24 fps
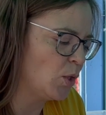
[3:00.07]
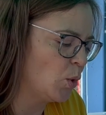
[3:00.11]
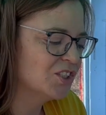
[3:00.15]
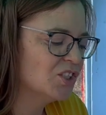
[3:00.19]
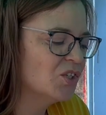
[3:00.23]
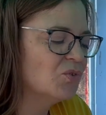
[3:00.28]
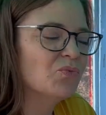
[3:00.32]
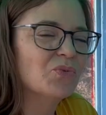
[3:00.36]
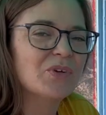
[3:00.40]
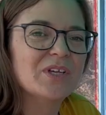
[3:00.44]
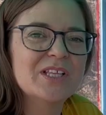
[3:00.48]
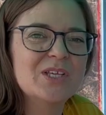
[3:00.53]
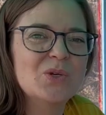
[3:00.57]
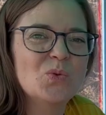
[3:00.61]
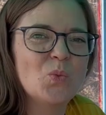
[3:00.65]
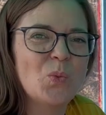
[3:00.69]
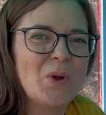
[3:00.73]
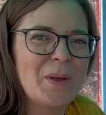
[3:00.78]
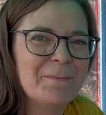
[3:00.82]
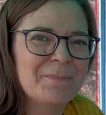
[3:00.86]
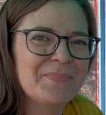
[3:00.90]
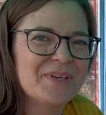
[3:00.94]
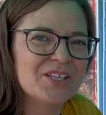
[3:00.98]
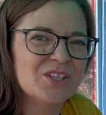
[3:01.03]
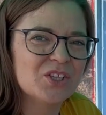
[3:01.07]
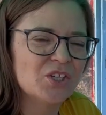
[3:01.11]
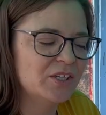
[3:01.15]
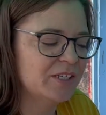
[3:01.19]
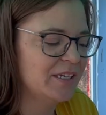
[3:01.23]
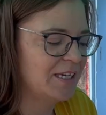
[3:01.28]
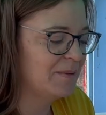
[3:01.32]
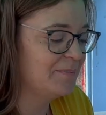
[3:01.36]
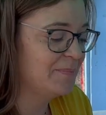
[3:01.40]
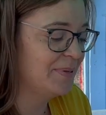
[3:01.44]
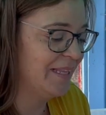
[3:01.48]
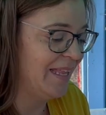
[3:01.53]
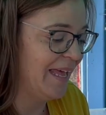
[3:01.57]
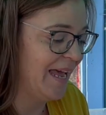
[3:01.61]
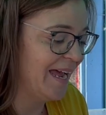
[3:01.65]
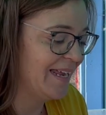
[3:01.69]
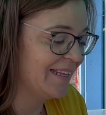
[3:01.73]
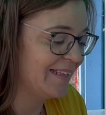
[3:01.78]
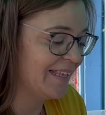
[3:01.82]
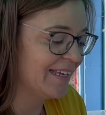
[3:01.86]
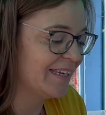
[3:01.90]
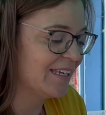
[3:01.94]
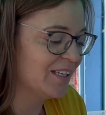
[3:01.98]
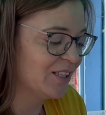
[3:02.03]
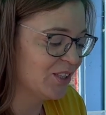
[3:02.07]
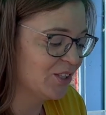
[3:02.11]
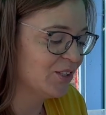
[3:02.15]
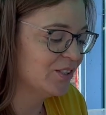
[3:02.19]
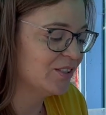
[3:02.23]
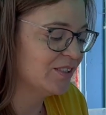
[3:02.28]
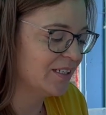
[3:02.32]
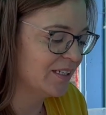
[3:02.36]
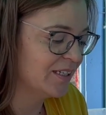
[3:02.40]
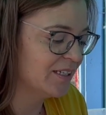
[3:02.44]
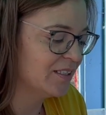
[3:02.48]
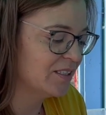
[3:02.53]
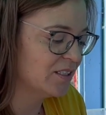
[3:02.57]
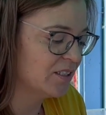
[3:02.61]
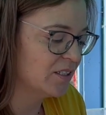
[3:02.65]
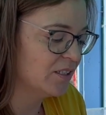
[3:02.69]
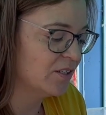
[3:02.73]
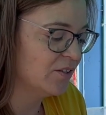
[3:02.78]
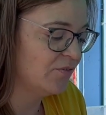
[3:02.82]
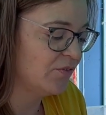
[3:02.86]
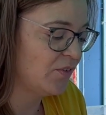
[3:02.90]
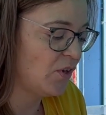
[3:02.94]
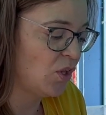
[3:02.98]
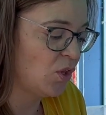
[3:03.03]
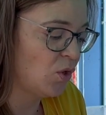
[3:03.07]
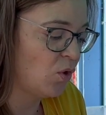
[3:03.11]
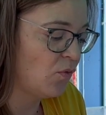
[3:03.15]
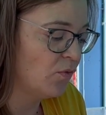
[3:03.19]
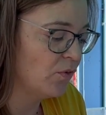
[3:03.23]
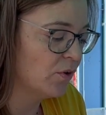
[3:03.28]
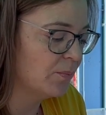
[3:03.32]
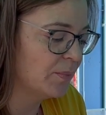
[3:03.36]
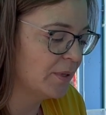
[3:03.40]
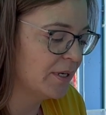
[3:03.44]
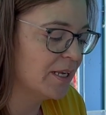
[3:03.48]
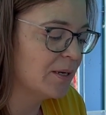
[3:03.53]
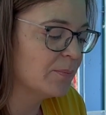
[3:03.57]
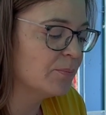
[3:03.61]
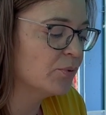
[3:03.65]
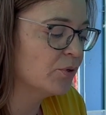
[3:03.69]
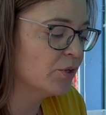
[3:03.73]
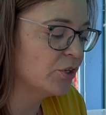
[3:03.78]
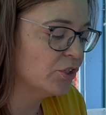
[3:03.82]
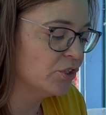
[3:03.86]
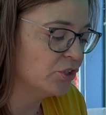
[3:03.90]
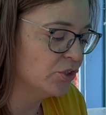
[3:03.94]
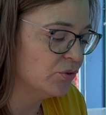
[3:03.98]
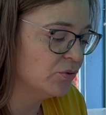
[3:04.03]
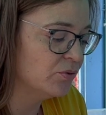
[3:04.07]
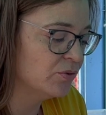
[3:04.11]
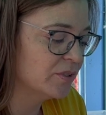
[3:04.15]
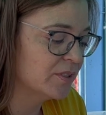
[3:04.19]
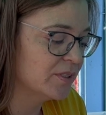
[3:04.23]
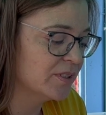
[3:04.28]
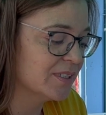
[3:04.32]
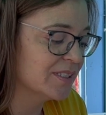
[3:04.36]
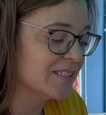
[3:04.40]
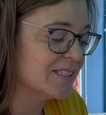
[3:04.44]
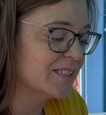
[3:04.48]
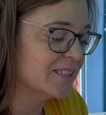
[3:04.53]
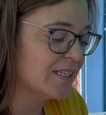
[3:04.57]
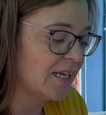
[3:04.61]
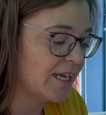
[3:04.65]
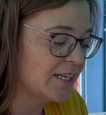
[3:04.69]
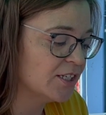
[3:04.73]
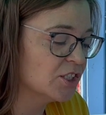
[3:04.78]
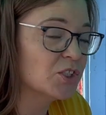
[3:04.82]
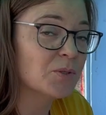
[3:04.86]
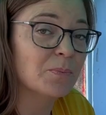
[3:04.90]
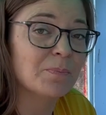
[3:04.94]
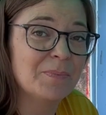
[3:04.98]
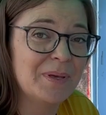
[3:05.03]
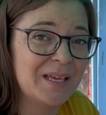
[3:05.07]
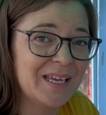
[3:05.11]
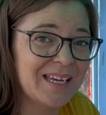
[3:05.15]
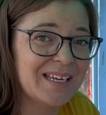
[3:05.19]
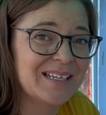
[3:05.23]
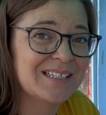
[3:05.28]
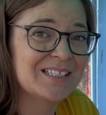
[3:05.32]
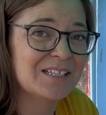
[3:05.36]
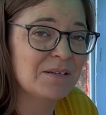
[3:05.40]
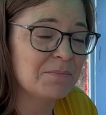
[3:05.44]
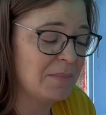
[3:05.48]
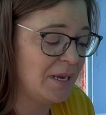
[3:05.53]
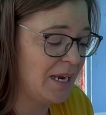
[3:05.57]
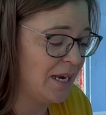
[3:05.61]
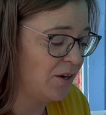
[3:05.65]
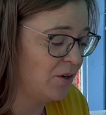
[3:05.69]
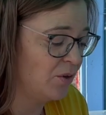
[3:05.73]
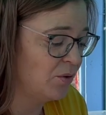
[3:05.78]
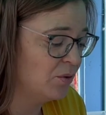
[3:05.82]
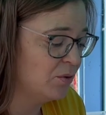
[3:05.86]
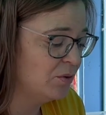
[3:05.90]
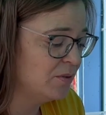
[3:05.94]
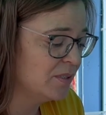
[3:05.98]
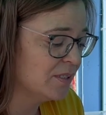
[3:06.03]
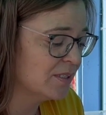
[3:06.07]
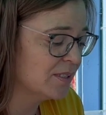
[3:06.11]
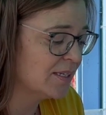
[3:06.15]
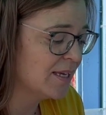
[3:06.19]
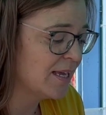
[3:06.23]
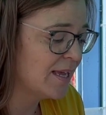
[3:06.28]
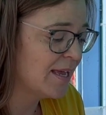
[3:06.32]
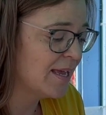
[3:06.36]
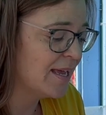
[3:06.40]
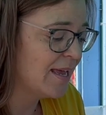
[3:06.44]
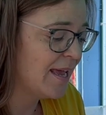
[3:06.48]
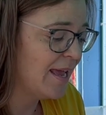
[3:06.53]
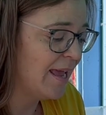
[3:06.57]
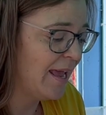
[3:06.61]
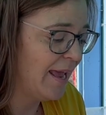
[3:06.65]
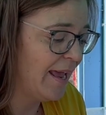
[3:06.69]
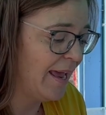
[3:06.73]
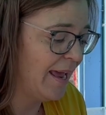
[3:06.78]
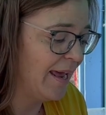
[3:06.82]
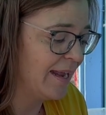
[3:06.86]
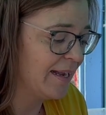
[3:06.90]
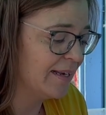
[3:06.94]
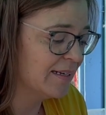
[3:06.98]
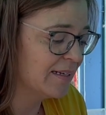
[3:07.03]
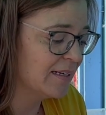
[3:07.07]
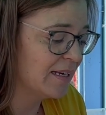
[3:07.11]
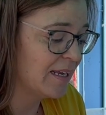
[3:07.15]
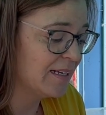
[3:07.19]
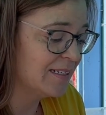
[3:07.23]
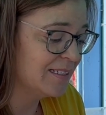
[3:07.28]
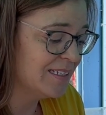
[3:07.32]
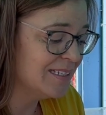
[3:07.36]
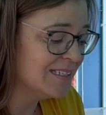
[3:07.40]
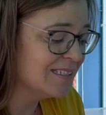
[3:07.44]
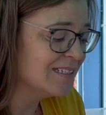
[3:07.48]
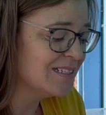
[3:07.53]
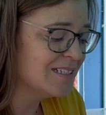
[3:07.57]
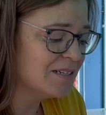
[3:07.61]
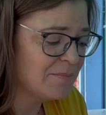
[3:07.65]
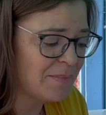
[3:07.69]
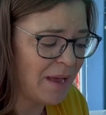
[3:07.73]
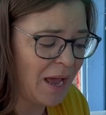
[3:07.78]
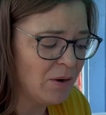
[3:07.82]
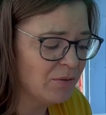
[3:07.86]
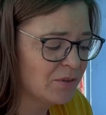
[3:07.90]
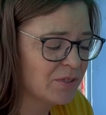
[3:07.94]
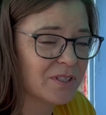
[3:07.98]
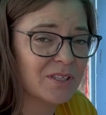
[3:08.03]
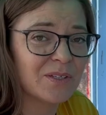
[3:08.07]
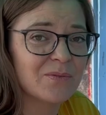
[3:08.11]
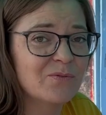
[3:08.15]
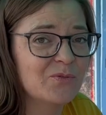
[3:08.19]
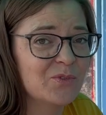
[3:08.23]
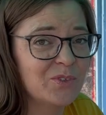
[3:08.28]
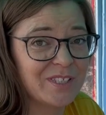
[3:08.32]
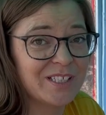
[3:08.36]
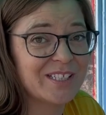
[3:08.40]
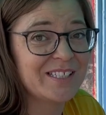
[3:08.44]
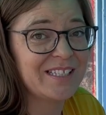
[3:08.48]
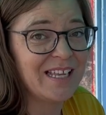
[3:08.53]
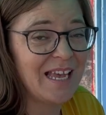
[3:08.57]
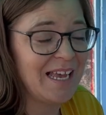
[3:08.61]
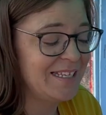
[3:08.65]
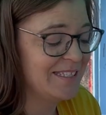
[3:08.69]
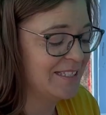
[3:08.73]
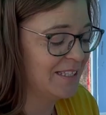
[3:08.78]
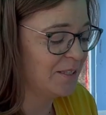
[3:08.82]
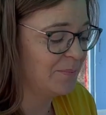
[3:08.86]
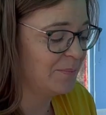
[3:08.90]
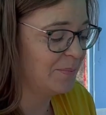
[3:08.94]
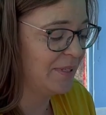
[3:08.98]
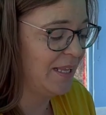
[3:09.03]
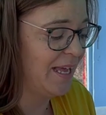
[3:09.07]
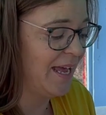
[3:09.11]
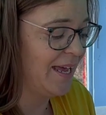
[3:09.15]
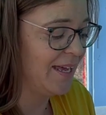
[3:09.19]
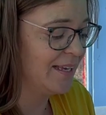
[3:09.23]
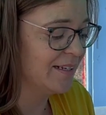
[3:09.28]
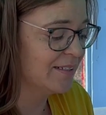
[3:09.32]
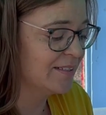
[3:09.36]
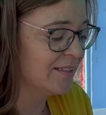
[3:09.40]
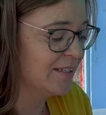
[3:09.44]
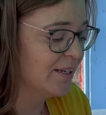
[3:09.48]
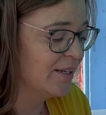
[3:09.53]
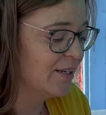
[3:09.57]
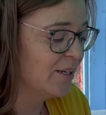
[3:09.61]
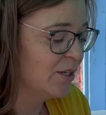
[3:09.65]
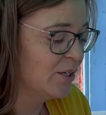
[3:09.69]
just a really wimpy looking plant. Like it looks like it's gonna fall over, but it produced such big tomatoes and a decent amount of them for the size of the plant.